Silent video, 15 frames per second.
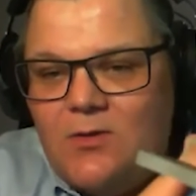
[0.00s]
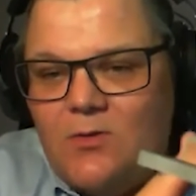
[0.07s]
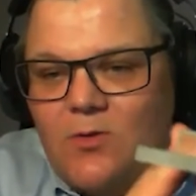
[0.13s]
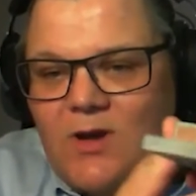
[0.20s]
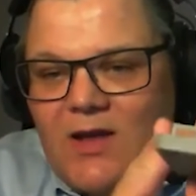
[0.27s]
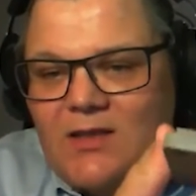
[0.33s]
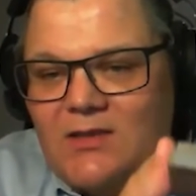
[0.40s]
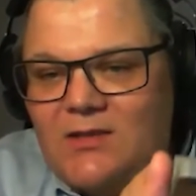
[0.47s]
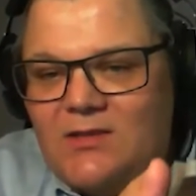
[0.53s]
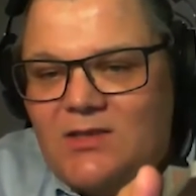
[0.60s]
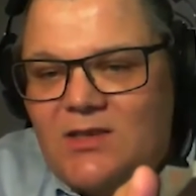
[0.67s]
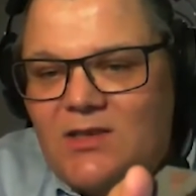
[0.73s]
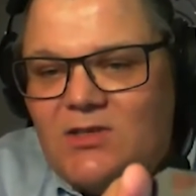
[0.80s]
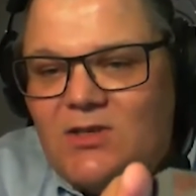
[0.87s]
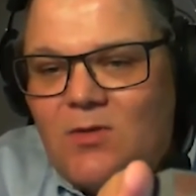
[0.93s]
You can
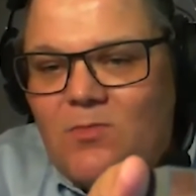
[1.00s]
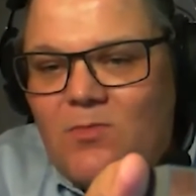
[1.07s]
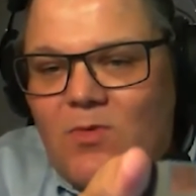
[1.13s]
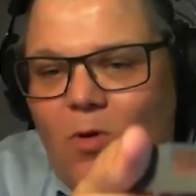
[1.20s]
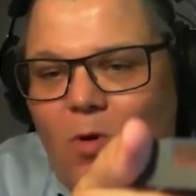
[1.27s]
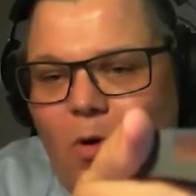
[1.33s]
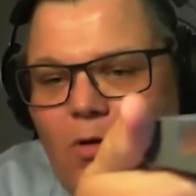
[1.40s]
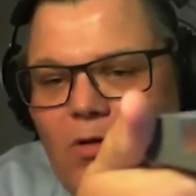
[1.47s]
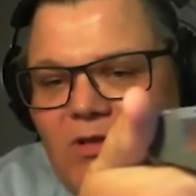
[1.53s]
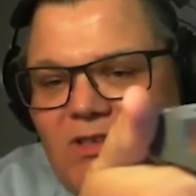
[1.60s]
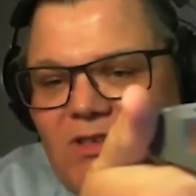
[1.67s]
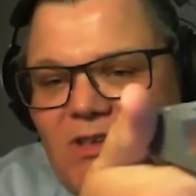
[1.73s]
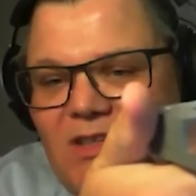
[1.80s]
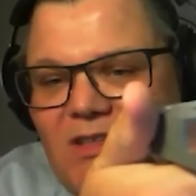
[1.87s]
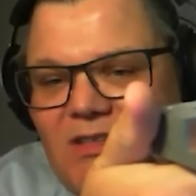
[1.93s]
see some
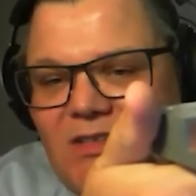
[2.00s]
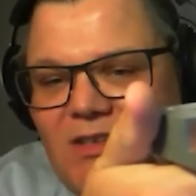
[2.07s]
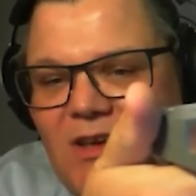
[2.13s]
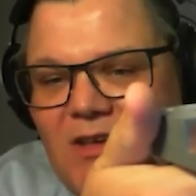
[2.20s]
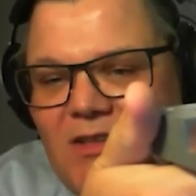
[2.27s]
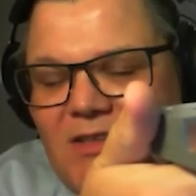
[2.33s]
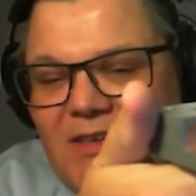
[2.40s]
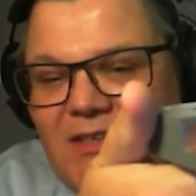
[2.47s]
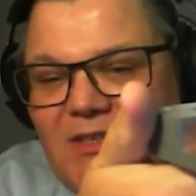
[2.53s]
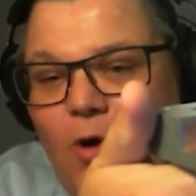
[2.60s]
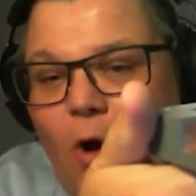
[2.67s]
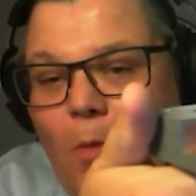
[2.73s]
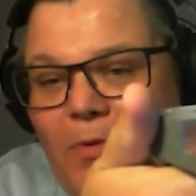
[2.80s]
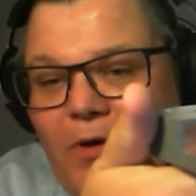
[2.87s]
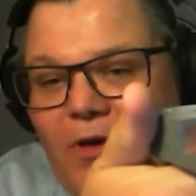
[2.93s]
holes inside. There is a
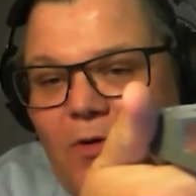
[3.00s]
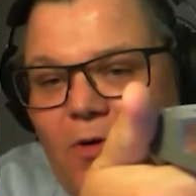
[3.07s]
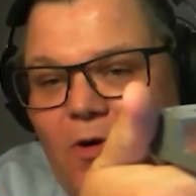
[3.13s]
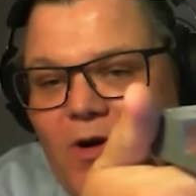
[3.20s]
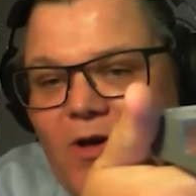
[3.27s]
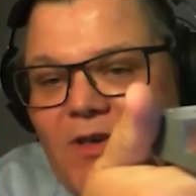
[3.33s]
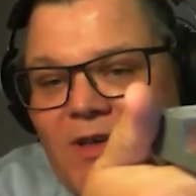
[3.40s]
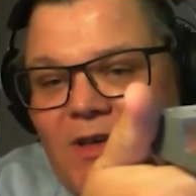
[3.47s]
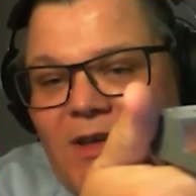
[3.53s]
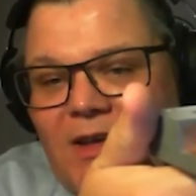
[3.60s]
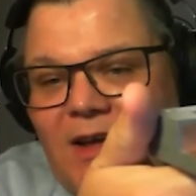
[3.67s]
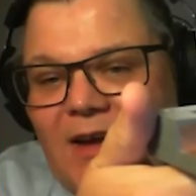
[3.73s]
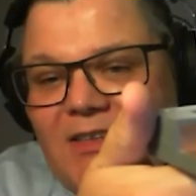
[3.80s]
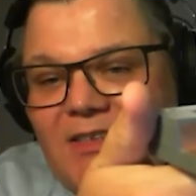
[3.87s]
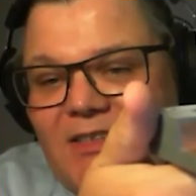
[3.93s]
copper core
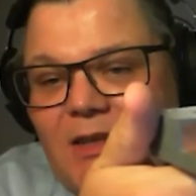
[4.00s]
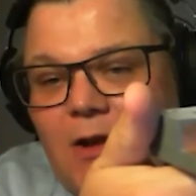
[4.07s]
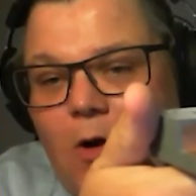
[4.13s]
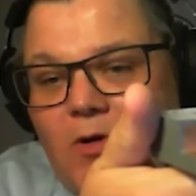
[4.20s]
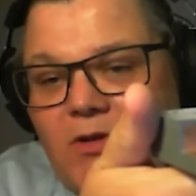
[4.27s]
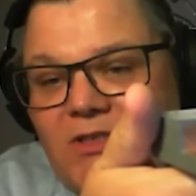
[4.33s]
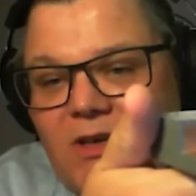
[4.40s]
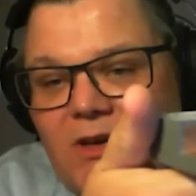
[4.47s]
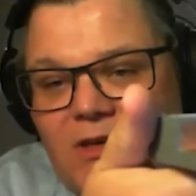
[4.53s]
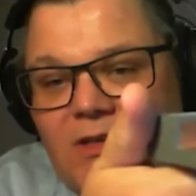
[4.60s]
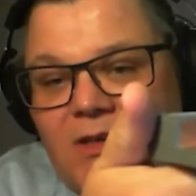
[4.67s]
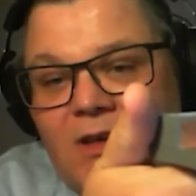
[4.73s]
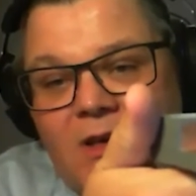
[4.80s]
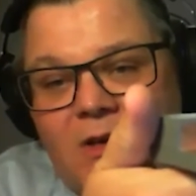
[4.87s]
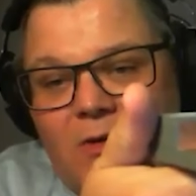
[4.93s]
and a steel outside.